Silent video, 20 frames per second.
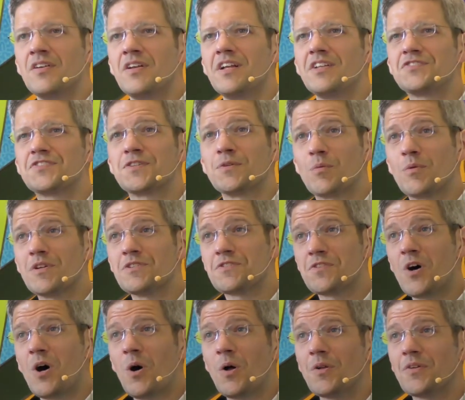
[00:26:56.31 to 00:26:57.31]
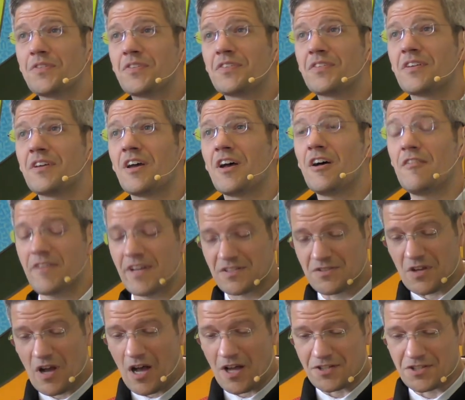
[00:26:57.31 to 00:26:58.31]
It's the result of
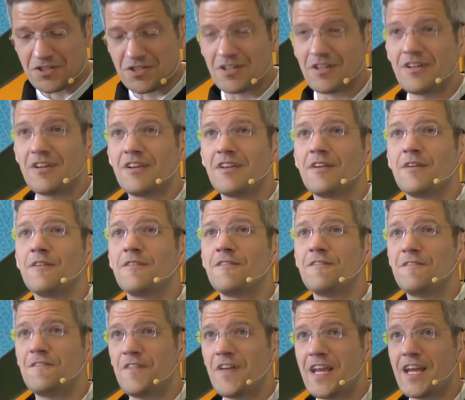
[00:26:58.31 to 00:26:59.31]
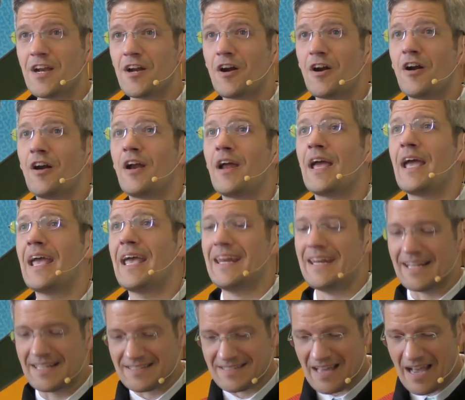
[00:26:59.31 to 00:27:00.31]
exhaustion, fear, and
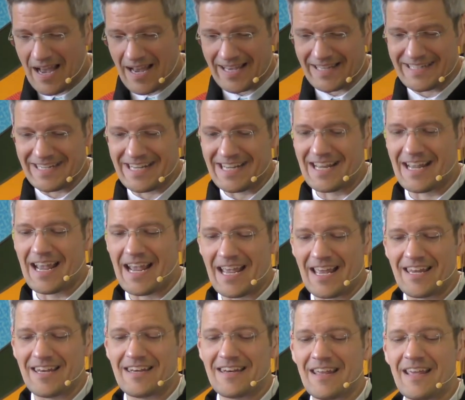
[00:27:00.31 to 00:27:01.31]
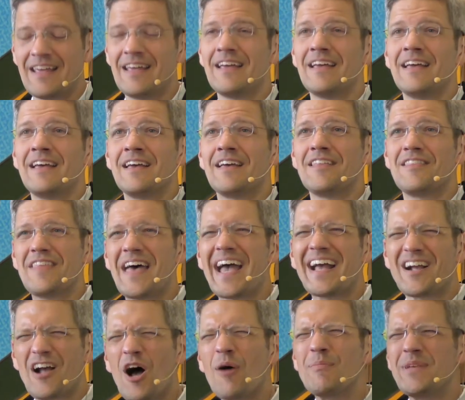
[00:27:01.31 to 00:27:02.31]
anxiety, and
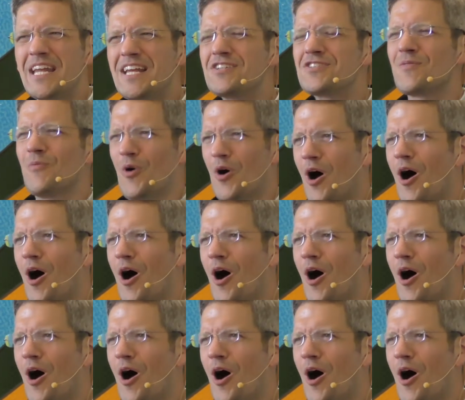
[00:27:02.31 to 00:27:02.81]
that combination will